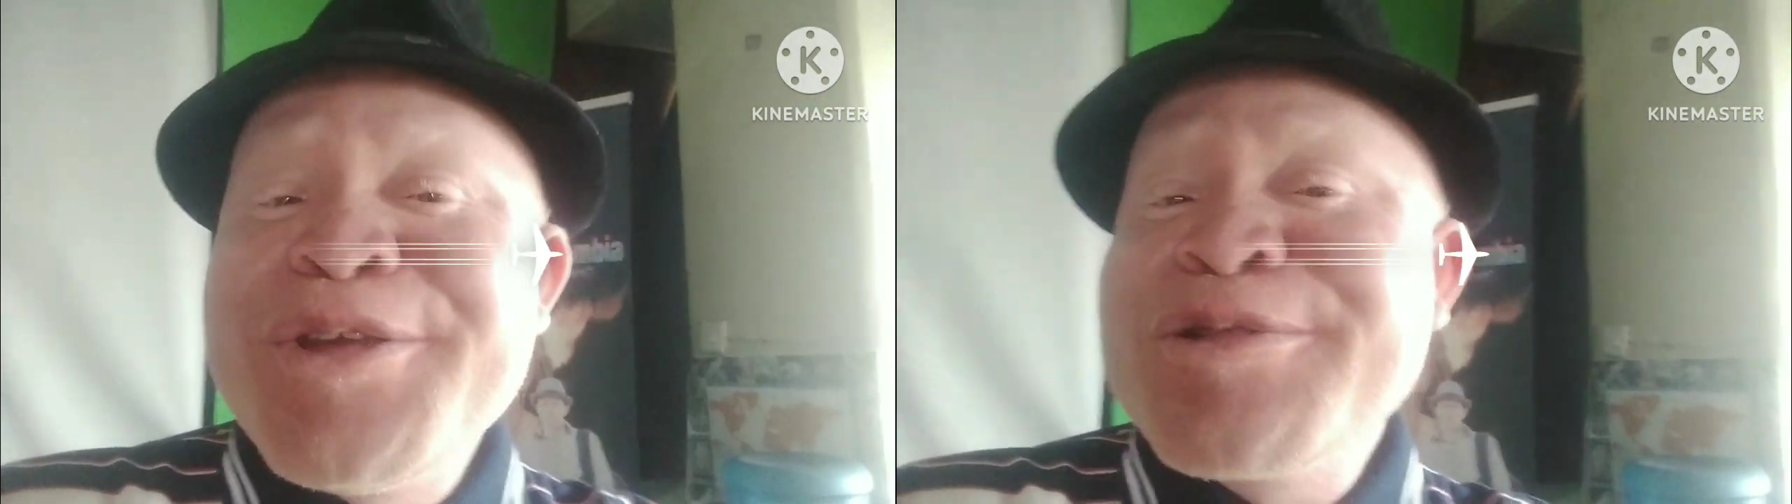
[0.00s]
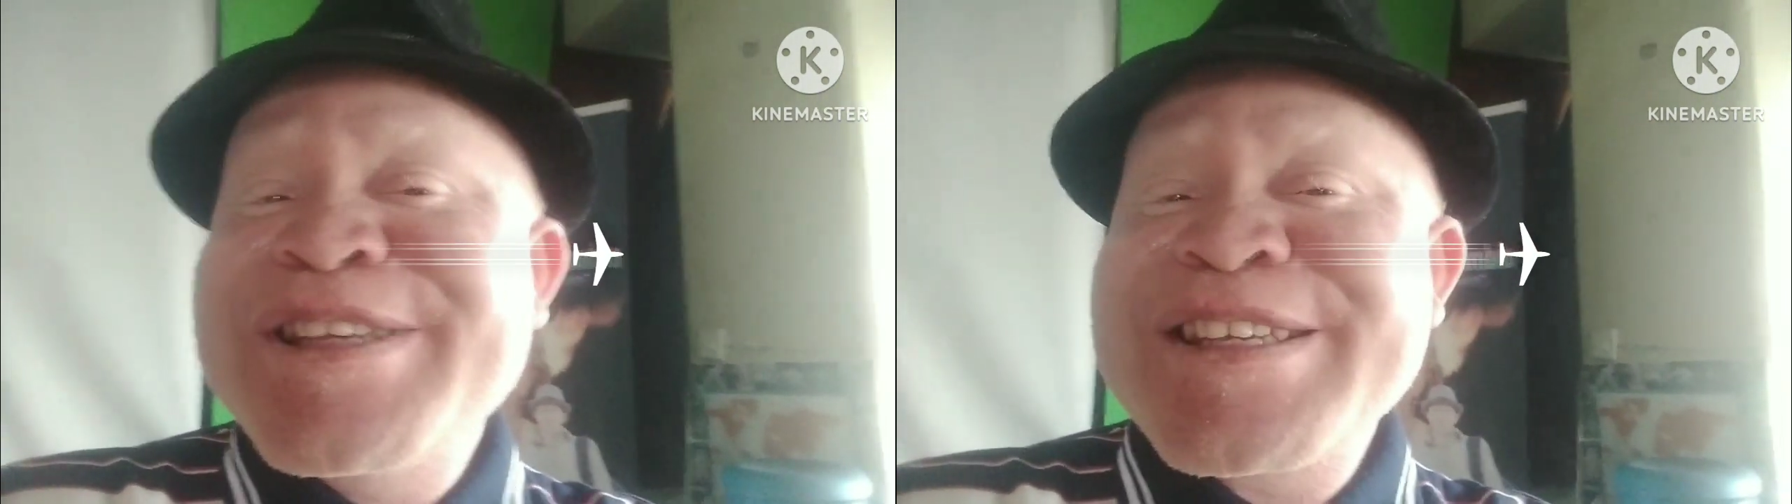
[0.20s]

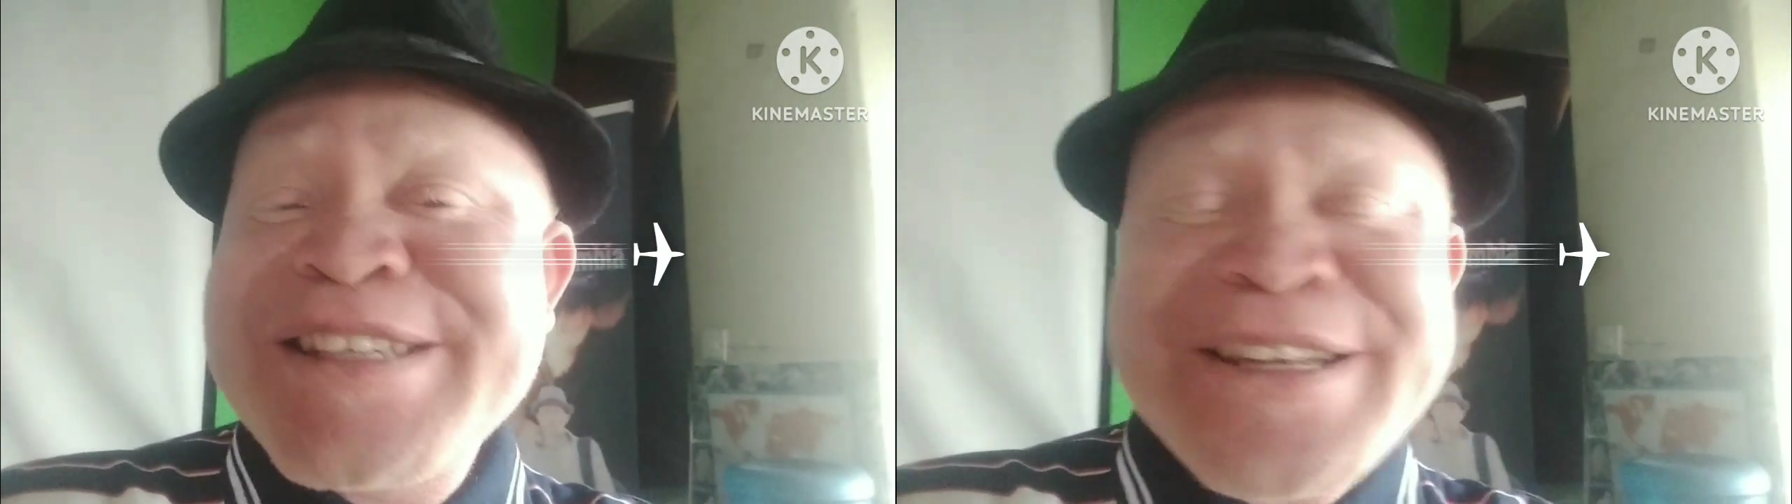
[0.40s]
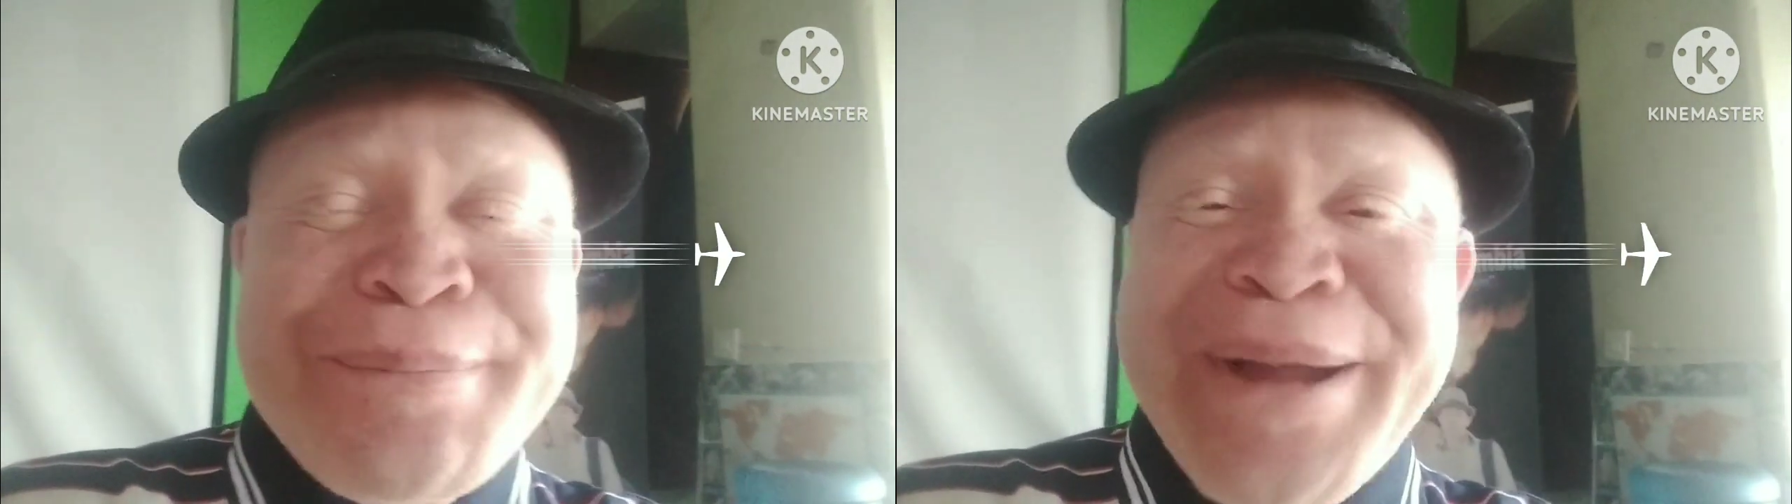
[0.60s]
you
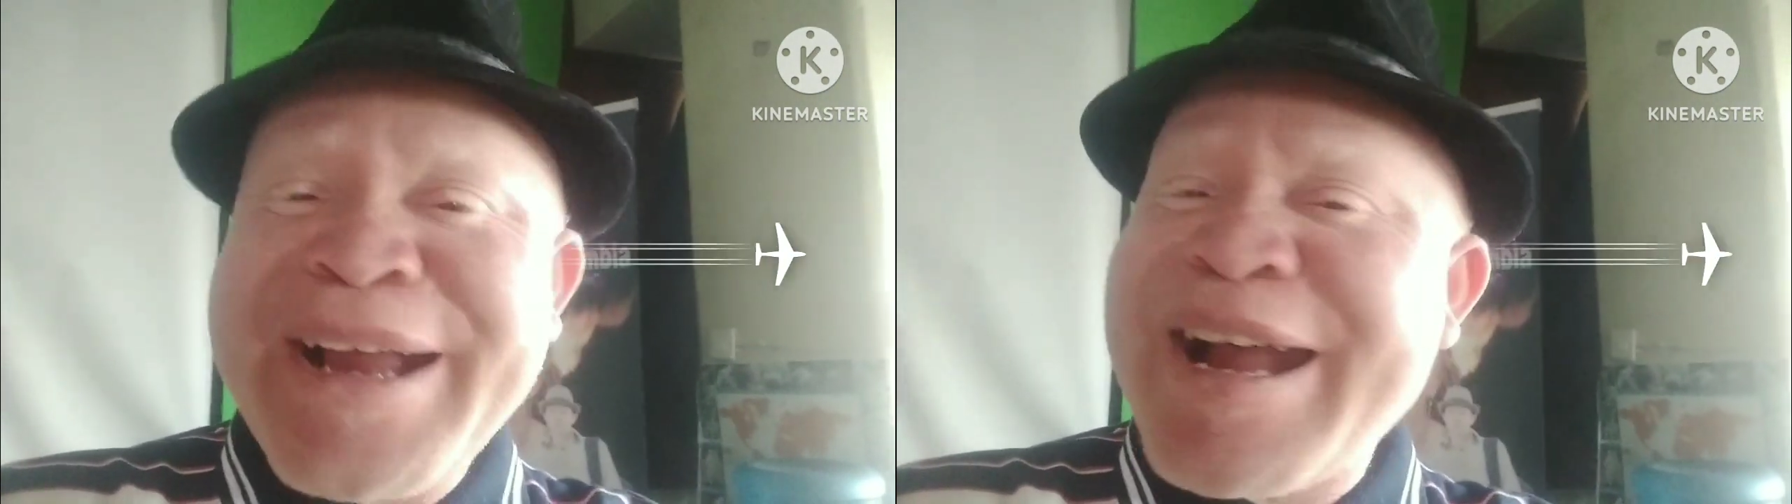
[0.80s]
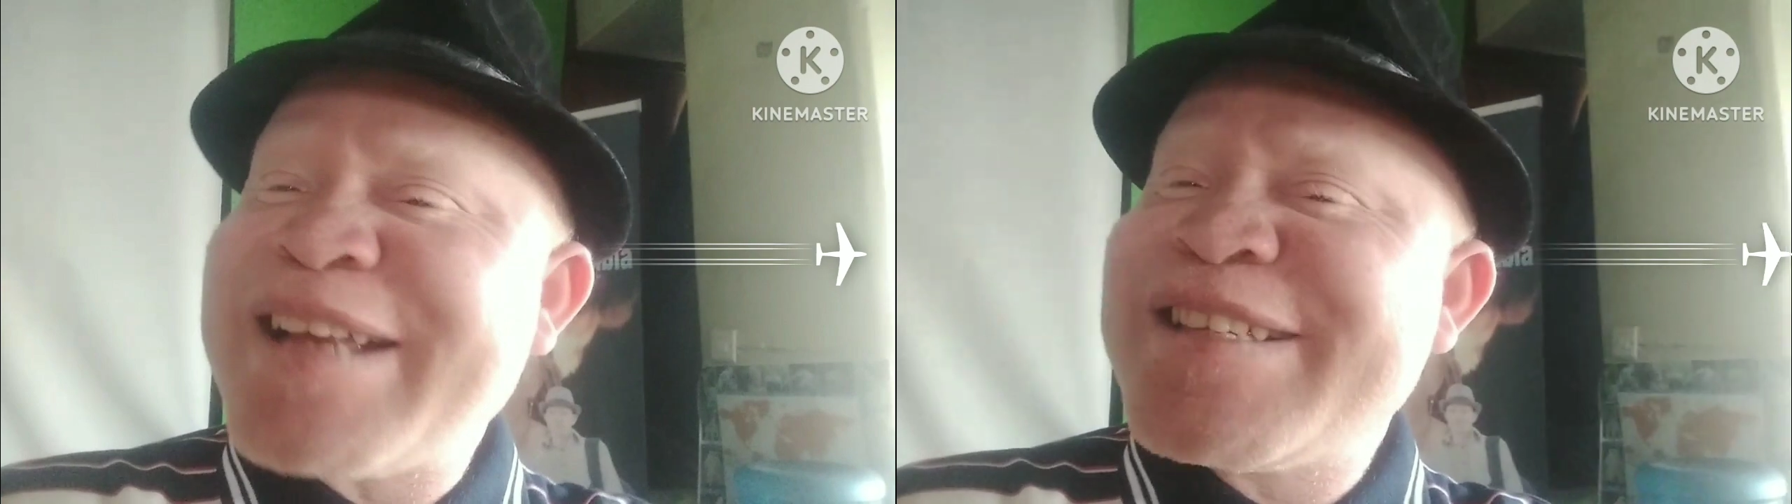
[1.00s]
sit
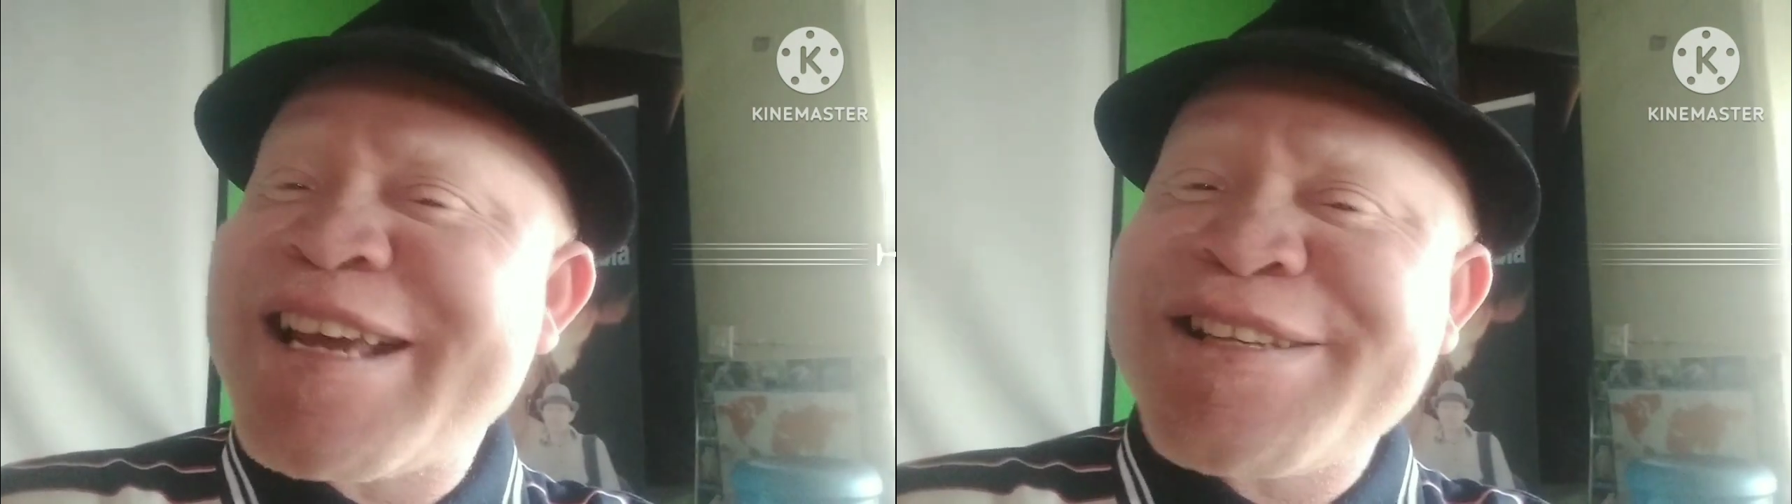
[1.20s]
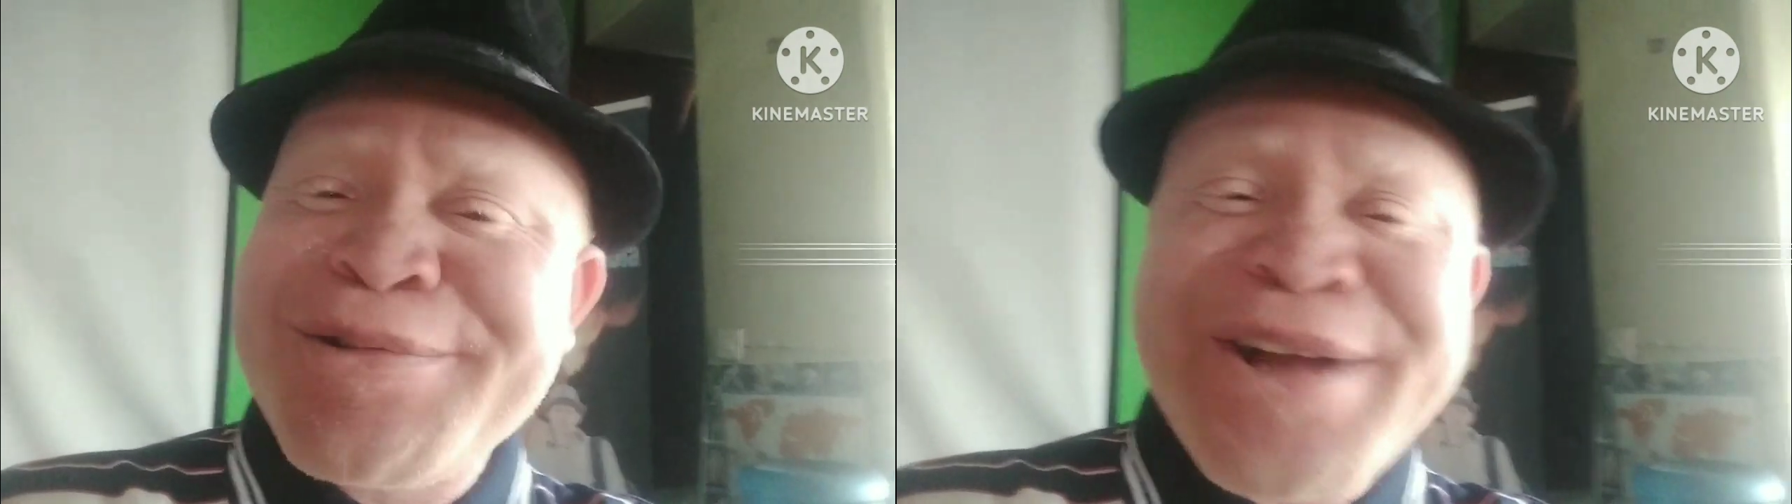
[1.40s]
back and just